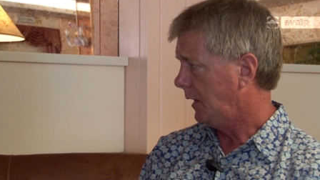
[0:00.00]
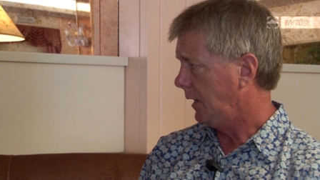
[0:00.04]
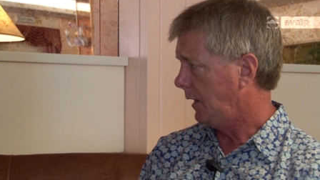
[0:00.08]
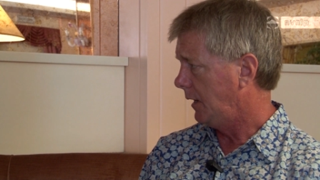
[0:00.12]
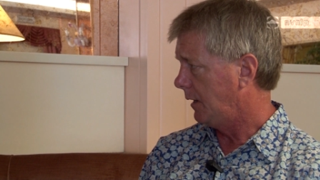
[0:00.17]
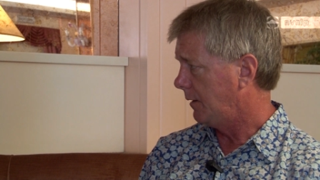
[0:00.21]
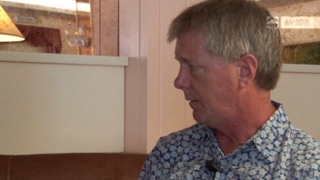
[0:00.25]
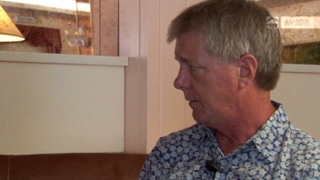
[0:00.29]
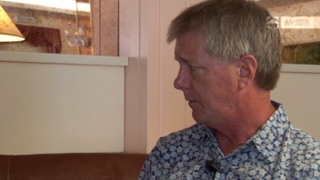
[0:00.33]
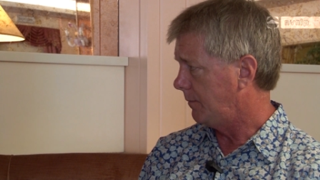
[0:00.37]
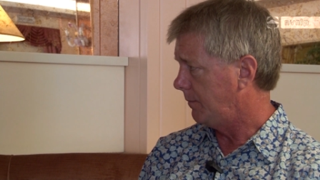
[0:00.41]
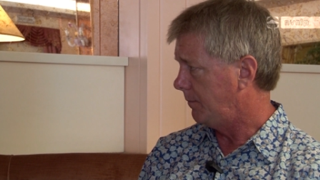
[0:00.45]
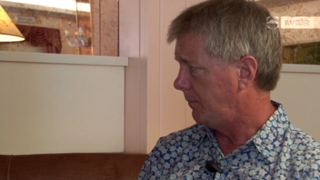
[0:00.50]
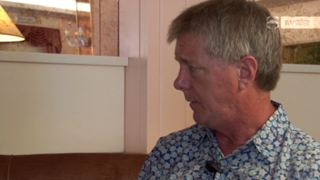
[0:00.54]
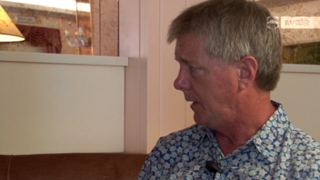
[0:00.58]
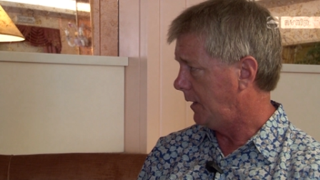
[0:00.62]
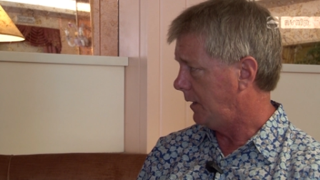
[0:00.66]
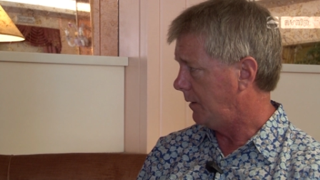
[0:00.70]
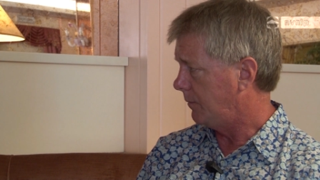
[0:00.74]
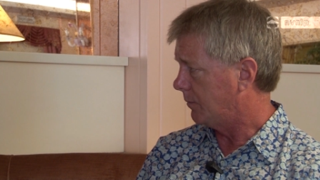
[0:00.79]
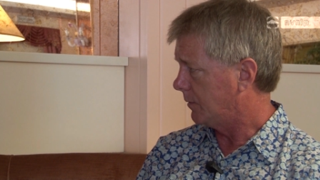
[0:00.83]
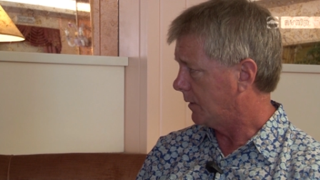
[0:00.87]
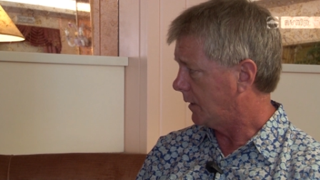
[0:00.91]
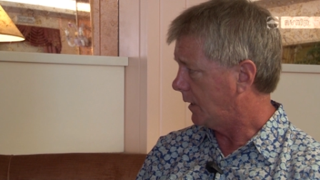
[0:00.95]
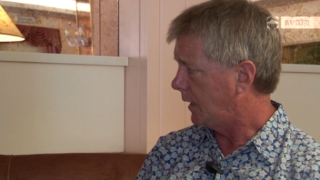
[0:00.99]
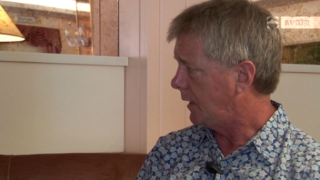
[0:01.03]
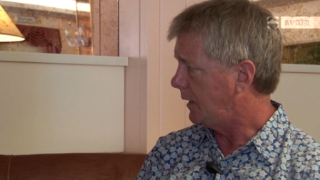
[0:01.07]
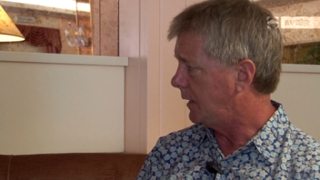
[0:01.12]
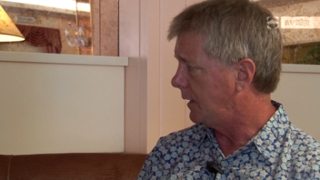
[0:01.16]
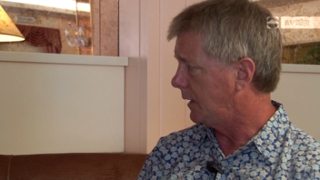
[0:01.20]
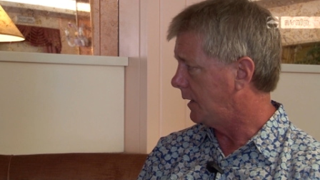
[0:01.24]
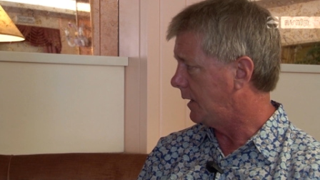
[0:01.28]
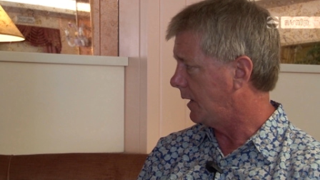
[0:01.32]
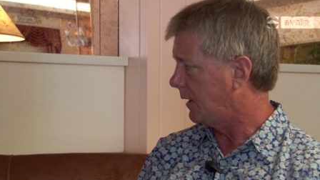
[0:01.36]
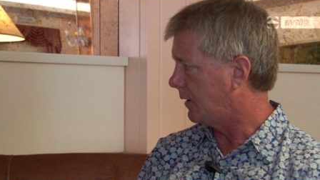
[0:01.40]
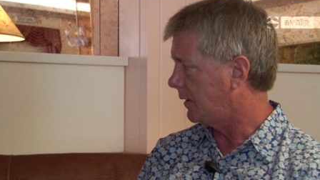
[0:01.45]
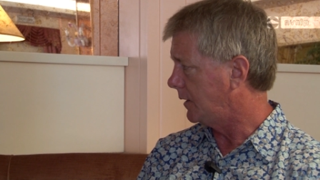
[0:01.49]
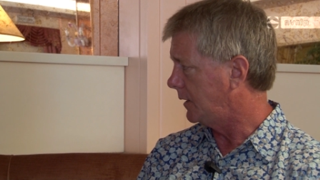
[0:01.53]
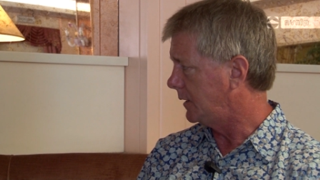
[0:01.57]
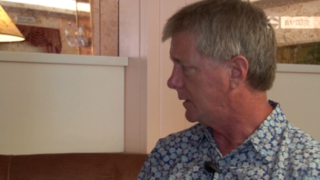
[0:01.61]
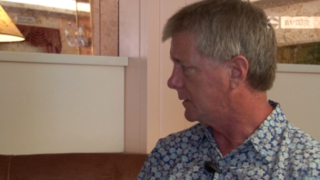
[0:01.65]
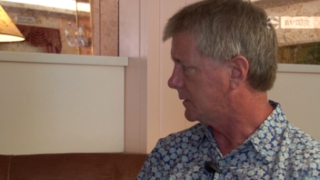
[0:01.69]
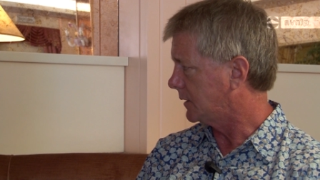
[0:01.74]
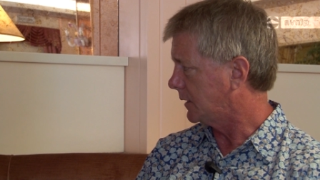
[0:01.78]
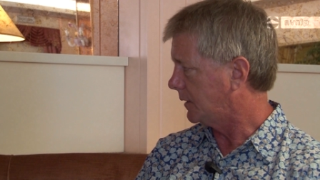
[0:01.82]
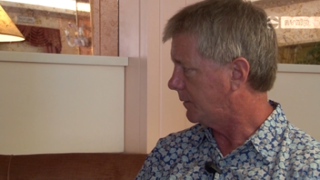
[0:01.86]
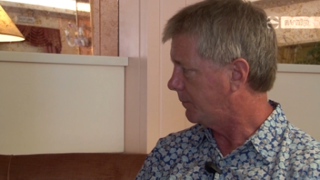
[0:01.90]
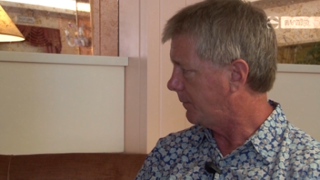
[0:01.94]
and many related
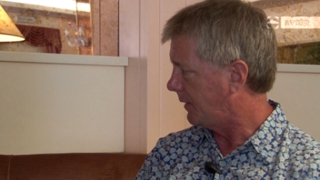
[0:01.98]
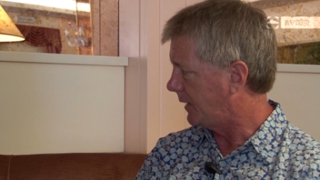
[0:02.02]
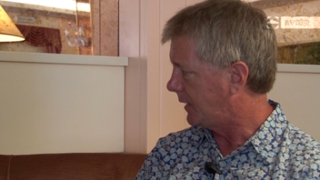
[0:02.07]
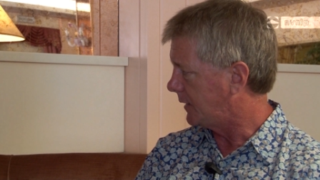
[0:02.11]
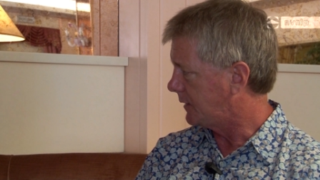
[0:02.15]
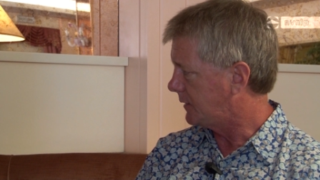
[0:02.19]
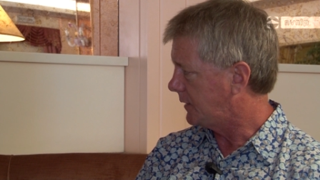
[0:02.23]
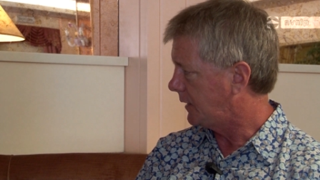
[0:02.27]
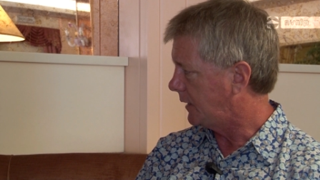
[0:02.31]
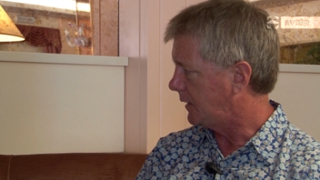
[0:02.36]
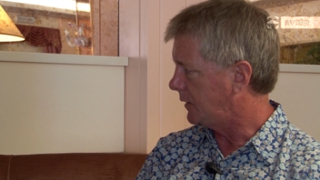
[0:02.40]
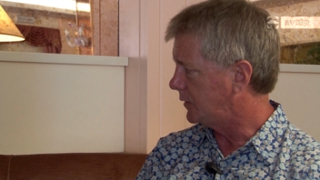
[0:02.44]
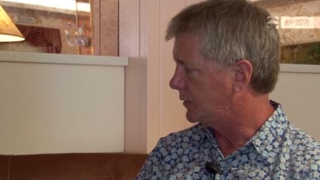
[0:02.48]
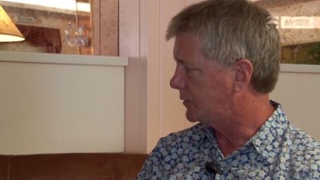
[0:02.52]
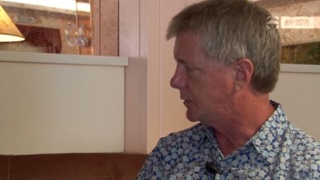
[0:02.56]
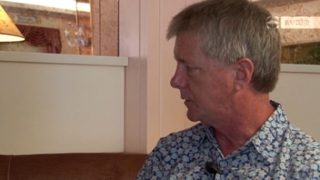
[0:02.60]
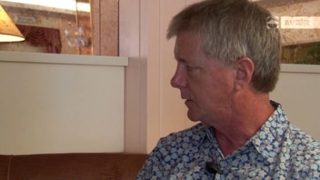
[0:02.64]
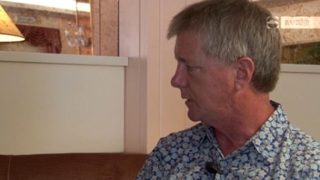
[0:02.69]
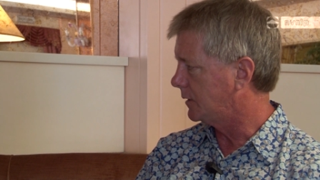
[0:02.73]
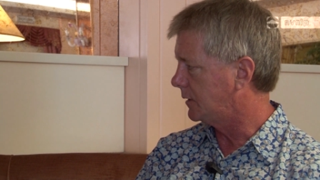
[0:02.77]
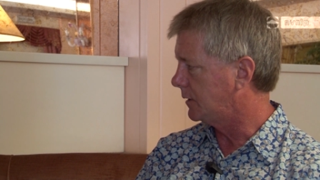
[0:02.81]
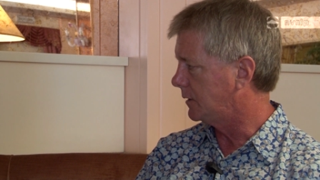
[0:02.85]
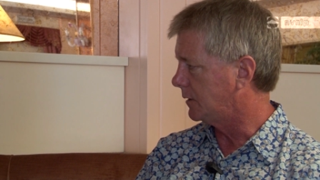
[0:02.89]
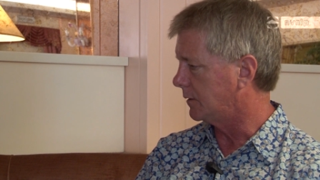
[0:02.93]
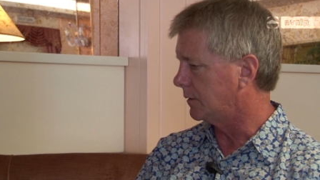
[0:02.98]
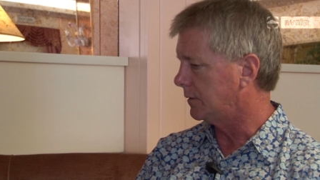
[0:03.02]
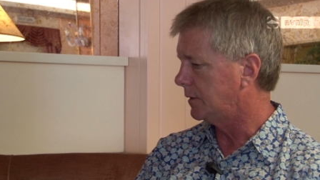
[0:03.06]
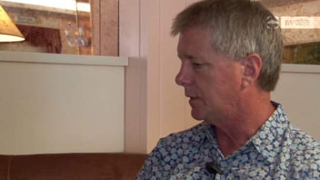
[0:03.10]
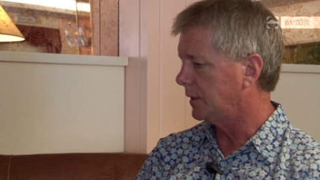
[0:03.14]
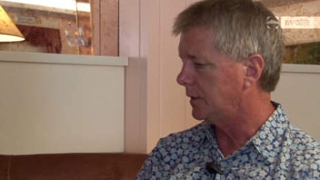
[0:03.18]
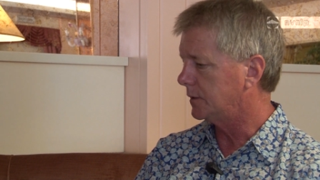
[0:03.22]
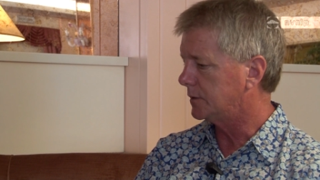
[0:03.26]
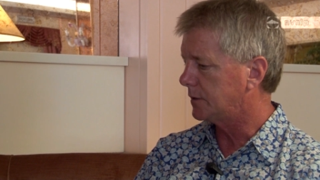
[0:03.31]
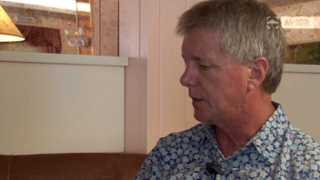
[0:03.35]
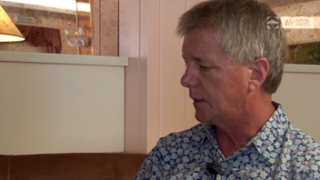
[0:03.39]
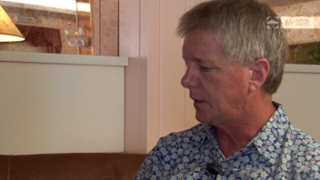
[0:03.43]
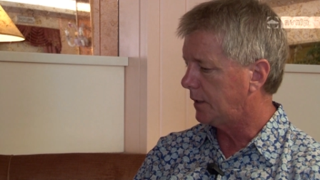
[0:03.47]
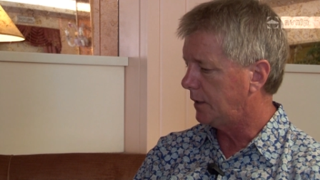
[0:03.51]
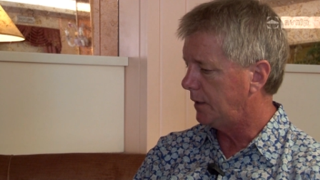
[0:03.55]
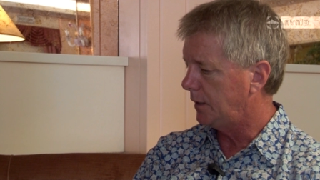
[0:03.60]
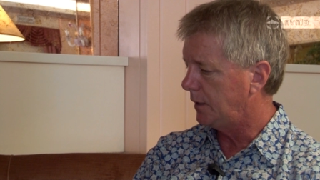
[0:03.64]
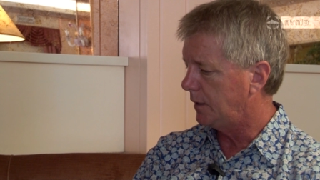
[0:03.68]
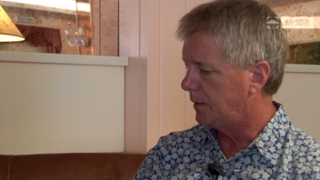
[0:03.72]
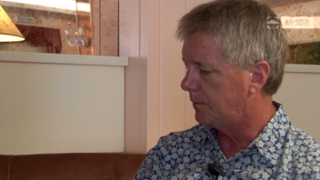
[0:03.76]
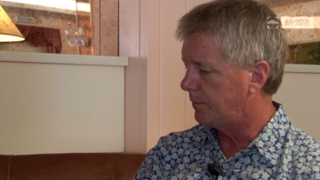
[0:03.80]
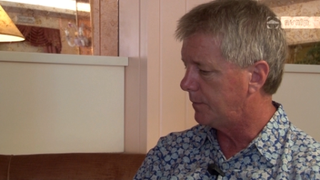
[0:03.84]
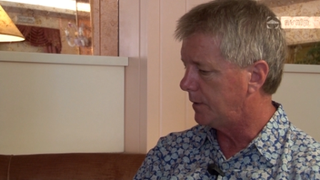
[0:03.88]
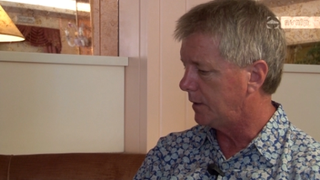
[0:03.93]
areas like meditation or things like E
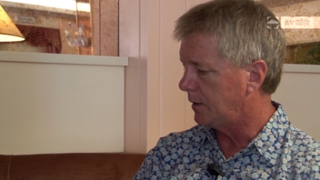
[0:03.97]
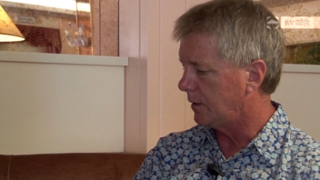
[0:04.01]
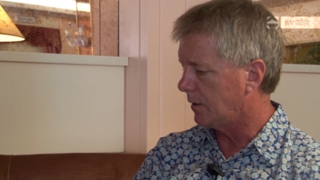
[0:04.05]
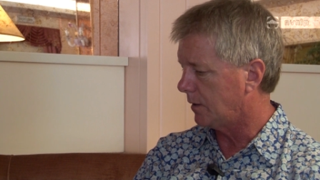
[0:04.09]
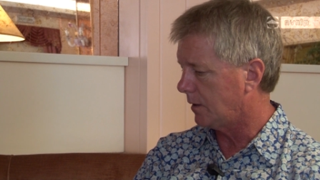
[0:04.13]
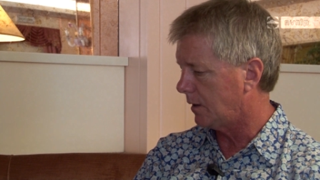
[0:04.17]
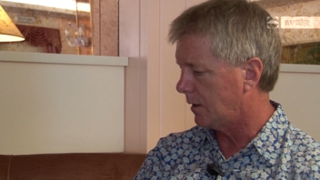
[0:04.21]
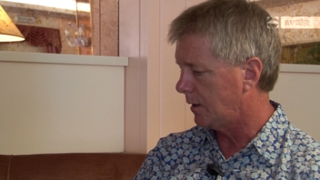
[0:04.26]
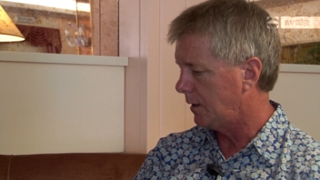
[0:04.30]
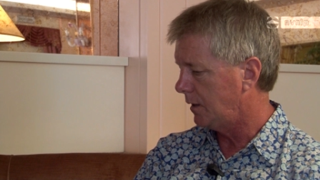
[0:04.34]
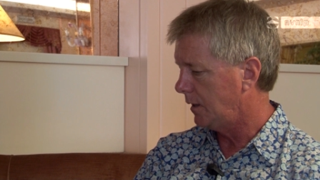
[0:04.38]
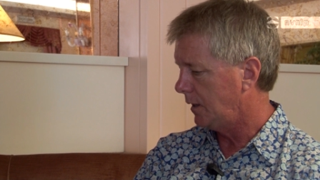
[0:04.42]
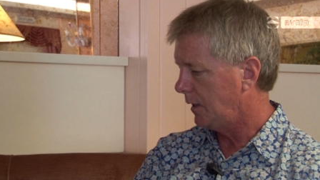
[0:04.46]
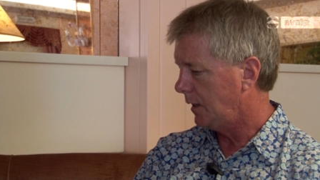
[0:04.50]
M D R